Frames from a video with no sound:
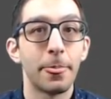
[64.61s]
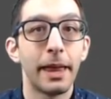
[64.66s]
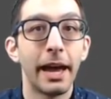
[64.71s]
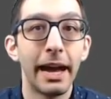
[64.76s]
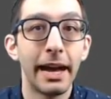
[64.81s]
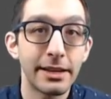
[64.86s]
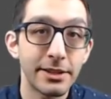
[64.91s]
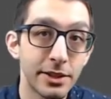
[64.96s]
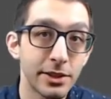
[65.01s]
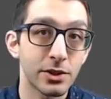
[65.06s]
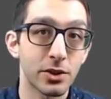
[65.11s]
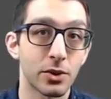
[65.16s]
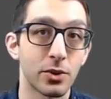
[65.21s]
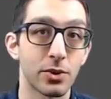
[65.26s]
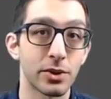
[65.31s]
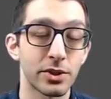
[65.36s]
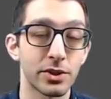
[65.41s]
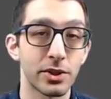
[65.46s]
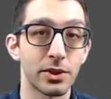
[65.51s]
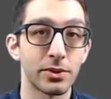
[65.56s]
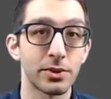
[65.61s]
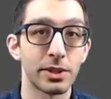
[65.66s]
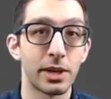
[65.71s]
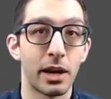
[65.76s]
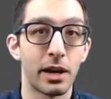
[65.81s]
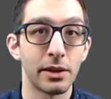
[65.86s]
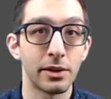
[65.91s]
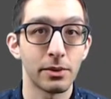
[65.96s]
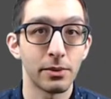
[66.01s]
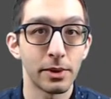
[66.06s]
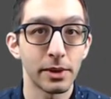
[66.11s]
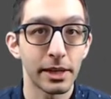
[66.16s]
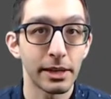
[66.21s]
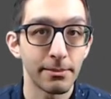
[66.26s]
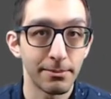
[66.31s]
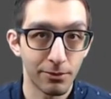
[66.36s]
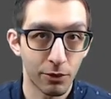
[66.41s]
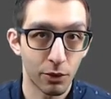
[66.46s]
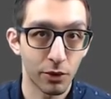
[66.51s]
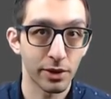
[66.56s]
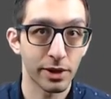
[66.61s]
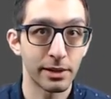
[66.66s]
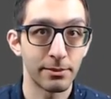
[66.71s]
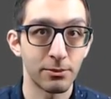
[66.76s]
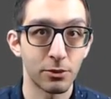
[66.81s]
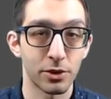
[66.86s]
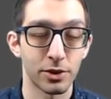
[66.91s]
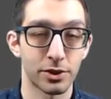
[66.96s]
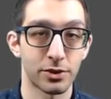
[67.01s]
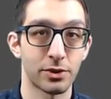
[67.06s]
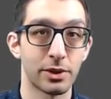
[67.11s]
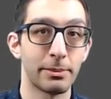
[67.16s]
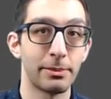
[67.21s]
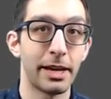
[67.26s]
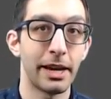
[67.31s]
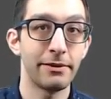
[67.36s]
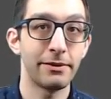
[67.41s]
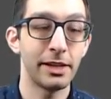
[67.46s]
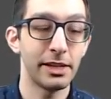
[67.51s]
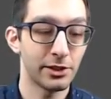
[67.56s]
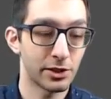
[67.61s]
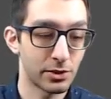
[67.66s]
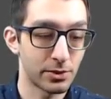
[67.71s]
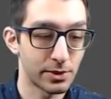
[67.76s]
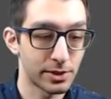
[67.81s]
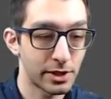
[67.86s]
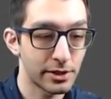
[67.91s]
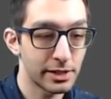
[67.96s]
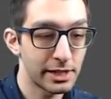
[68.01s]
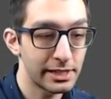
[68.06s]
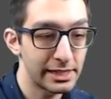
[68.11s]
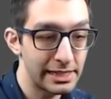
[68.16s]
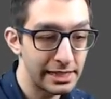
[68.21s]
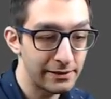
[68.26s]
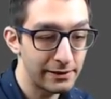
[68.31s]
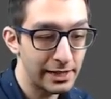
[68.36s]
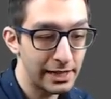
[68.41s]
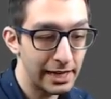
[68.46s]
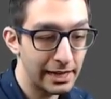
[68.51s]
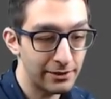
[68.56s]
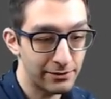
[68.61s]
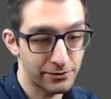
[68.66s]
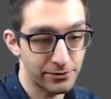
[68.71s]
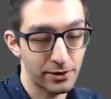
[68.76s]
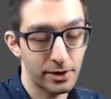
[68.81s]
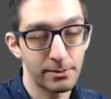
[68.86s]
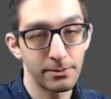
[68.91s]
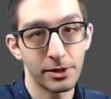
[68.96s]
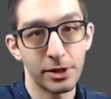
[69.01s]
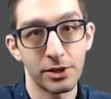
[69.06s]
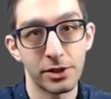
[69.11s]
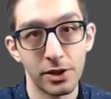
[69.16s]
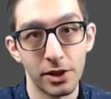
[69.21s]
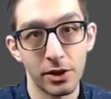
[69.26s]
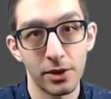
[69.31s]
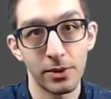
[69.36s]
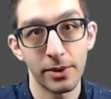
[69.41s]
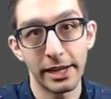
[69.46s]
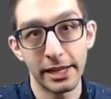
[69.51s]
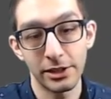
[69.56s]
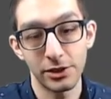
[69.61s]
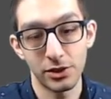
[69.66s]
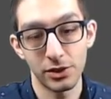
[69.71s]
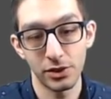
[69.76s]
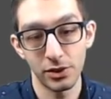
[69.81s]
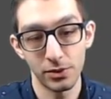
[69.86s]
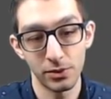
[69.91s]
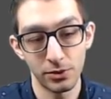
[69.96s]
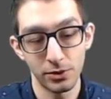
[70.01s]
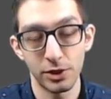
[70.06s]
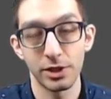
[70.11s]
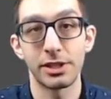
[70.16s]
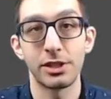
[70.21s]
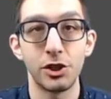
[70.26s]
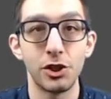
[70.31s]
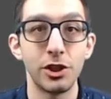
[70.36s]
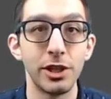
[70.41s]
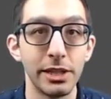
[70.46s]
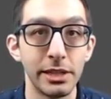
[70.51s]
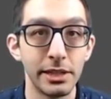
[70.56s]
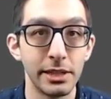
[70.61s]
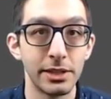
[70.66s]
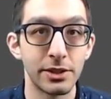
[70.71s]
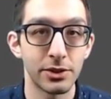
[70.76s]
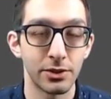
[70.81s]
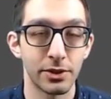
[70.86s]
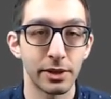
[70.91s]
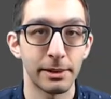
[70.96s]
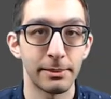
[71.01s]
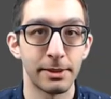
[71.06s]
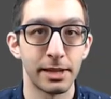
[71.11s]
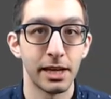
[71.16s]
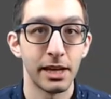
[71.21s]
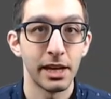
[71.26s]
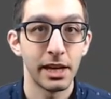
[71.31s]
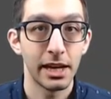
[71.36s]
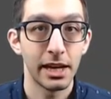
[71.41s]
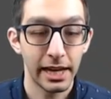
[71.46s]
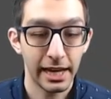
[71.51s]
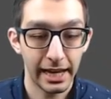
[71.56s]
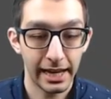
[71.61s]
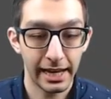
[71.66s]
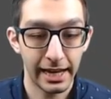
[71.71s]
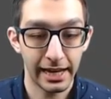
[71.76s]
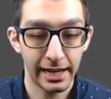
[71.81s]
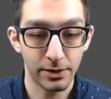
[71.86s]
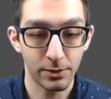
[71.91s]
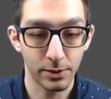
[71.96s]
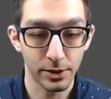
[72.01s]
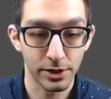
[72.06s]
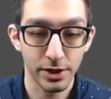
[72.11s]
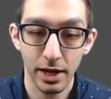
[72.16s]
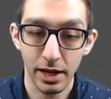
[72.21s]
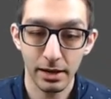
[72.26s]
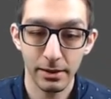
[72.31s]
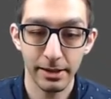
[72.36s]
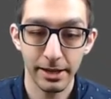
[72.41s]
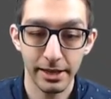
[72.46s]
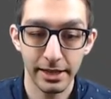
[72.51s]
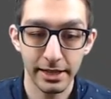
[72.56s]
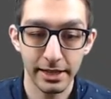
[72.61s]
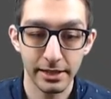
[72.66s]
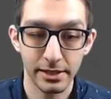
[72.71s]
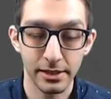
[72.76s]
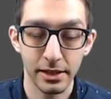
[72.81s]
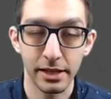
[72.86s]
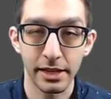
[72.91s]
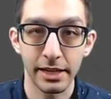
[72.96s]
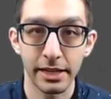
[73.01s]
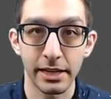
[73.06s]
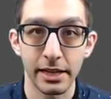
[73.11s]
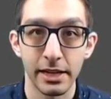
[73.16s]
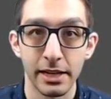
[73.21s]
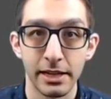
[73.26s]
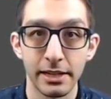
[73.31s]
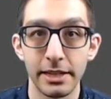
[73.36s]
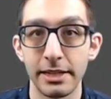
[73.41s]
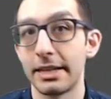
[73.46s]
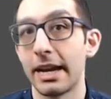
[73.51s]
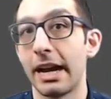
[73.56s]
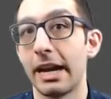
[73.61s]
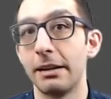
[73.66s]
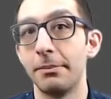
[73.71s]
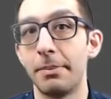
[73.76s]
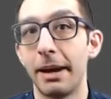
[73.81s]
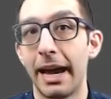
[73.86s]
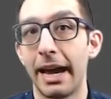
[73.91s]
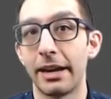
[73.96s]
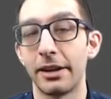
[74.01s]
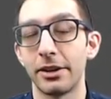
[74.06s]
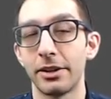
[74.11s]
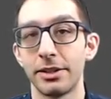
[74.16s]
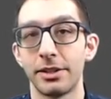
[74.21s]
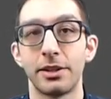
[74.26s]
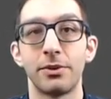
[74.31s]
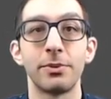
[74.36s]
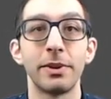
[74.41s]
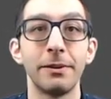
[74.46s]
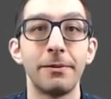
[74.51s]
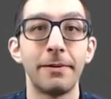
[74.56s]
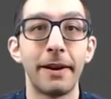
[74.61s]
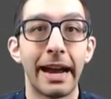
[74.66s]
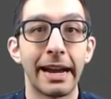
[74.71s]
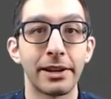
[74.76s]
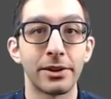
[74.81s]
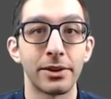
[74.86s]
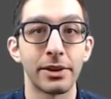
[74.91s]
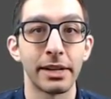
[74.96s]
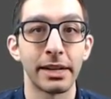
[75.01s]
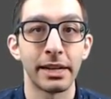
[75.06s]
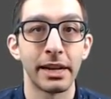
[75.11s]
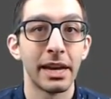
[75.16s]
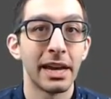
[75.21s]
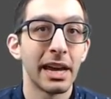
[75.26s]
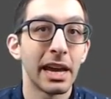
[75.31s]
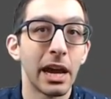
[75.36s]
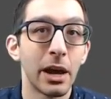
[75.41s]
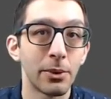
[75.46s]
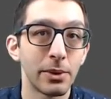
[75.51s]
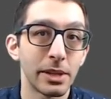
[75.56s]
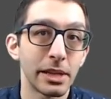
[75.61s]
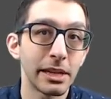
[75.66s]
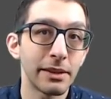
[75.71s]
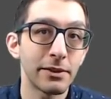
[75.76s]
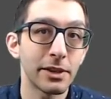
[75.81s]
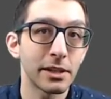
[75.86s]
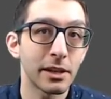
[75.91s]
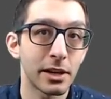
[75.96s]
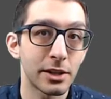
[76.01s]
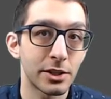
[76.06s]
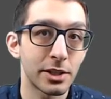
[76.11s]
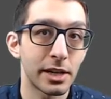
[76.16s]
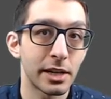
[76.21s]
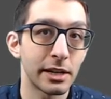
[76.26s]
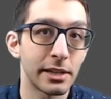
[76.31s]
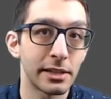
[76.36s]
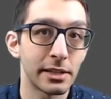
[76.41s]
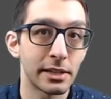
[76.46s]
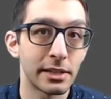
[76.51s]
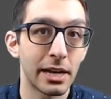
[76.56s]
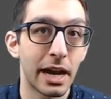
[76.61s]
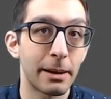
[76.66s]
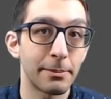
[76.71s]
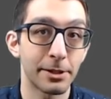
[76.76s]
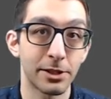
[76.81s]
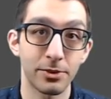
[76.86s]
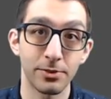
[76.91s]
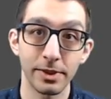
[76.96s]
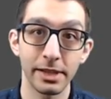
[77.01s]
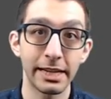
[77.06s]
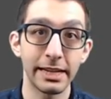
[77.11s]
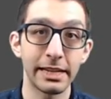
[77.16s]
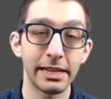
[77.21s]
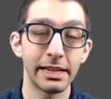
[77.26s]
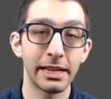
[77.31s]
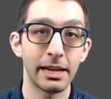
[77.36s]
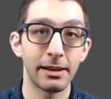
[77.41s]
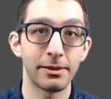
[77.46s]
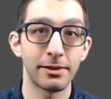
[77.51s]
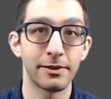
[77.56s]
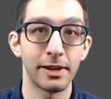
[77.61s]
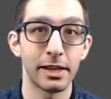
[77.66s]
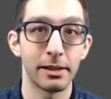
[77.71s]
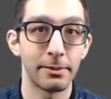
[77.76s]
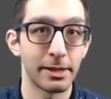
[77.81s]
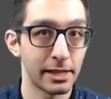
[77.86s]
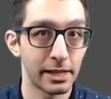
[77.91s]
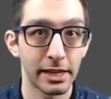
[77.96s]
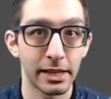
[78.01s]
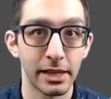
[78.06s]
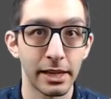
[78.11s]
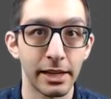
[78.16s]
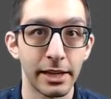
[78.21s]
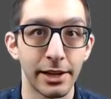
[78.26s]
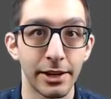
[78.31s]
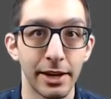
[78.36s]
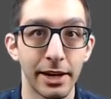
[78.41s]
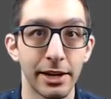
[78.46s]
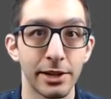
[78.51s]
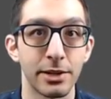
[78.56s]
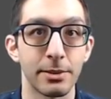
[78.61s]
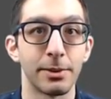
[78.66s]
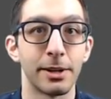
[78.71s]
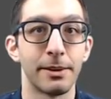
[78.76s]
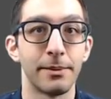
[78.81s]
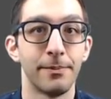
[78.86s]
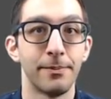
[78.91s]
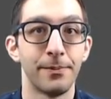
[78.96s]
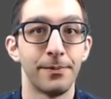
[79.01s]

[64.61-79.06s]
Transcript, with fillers: As this course goes on, we'll get more and more script heavy. So we'll start to deviate from Godot into just GDScript. And we'll talk about things like design patterns and refactoring. And we'll even touch on topics related to game development like linear algebra.